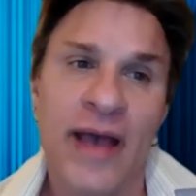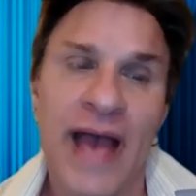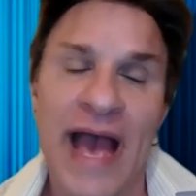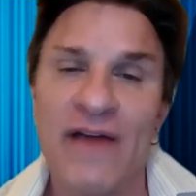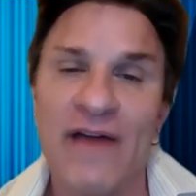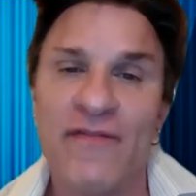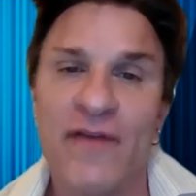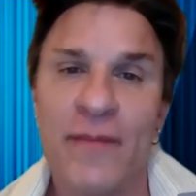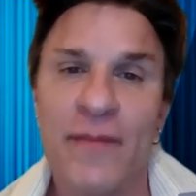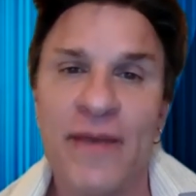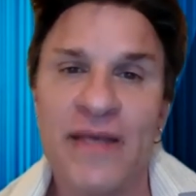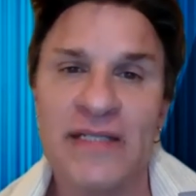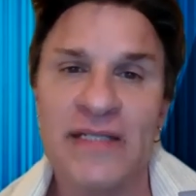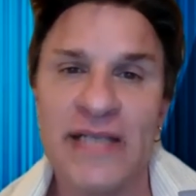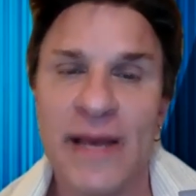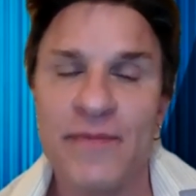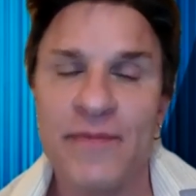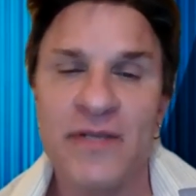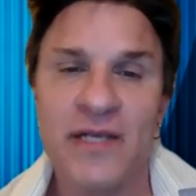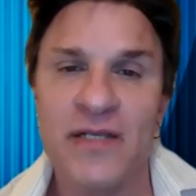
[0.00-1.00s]
have him
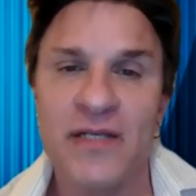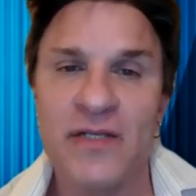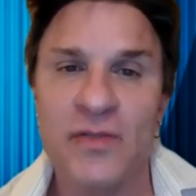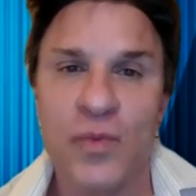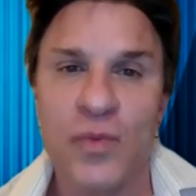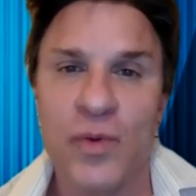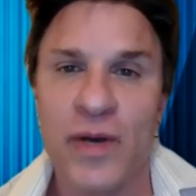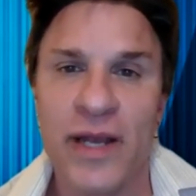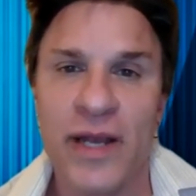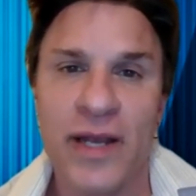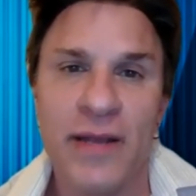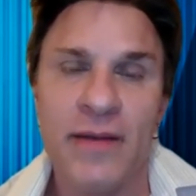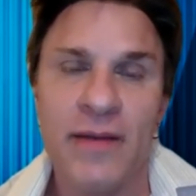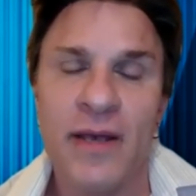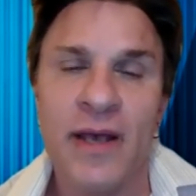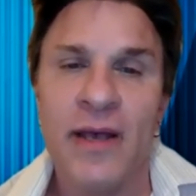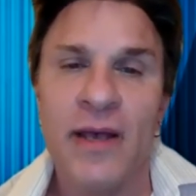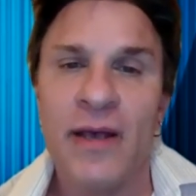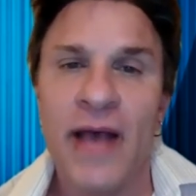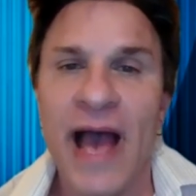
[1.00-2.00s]
accept his
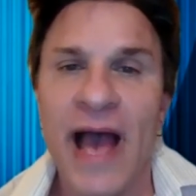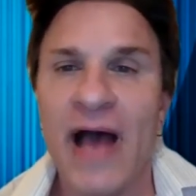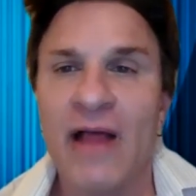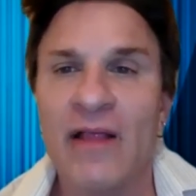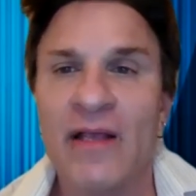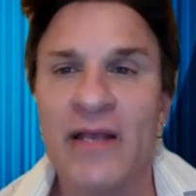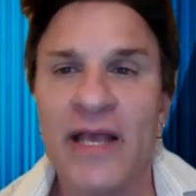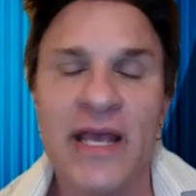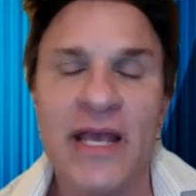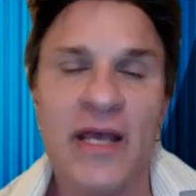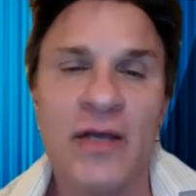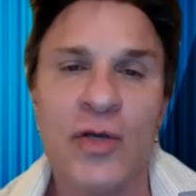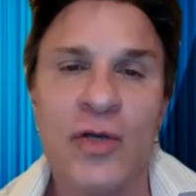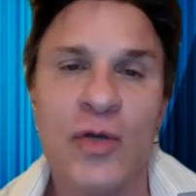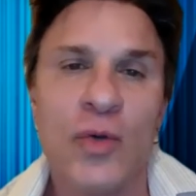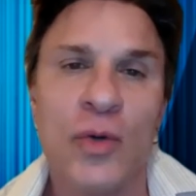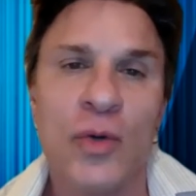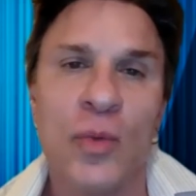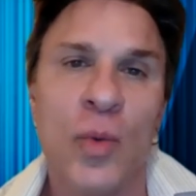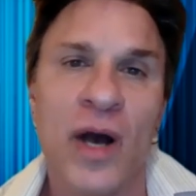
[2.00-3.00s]
reality and
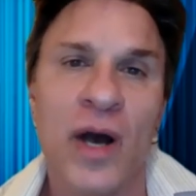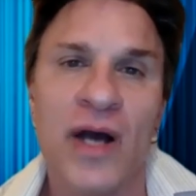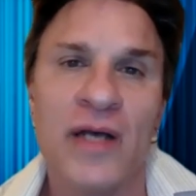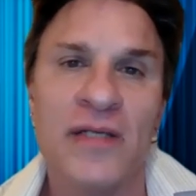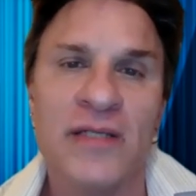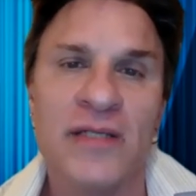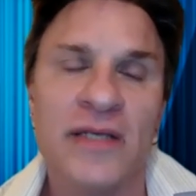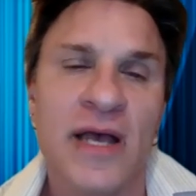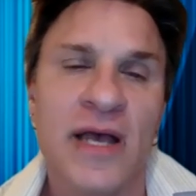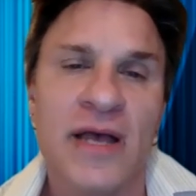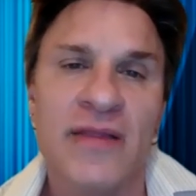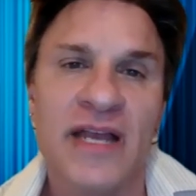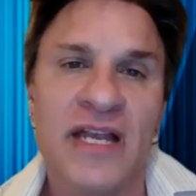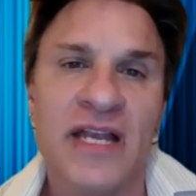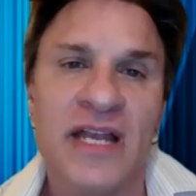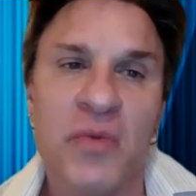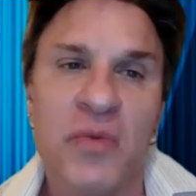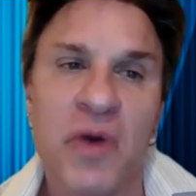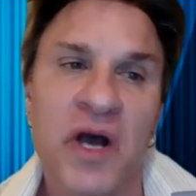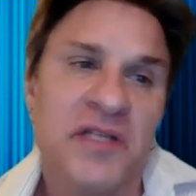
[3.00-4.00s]
who it was that
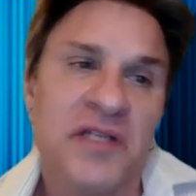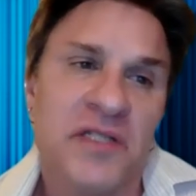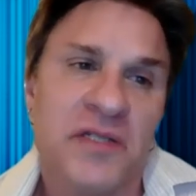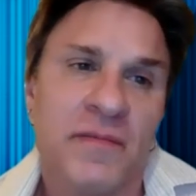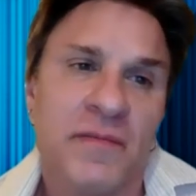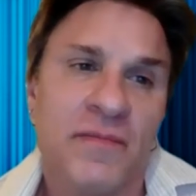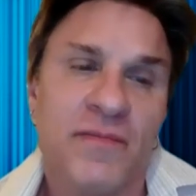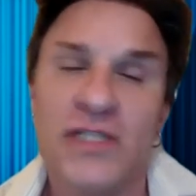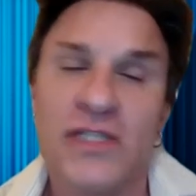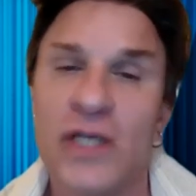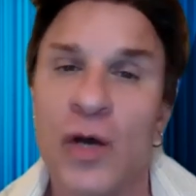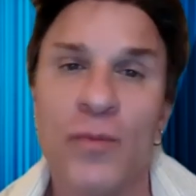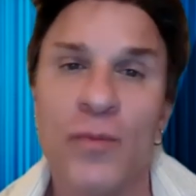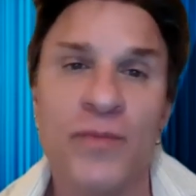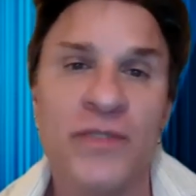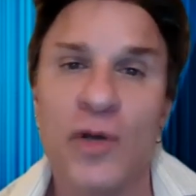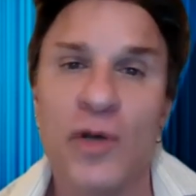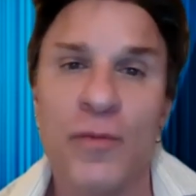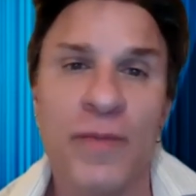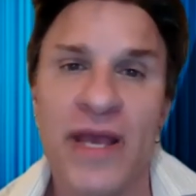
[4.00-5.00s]
he was, so
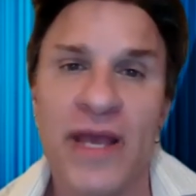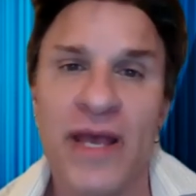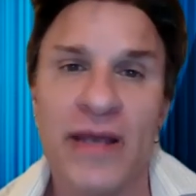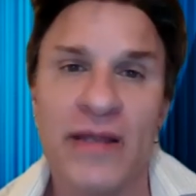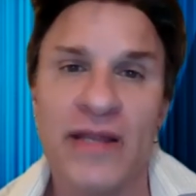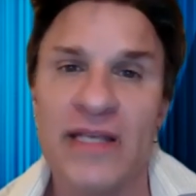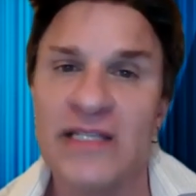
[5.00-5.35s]
so be it.